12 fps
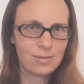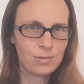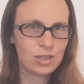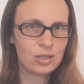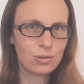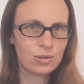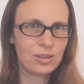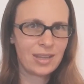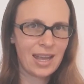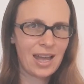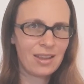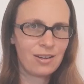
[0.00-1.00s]
which is also the
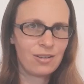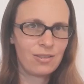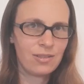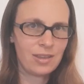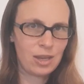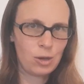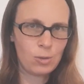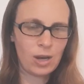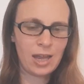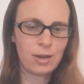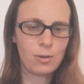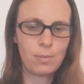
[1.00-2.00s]
colour that you'd
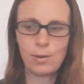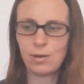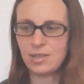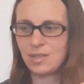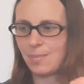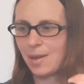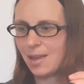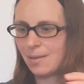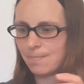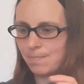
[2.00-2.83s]
like your bird to be.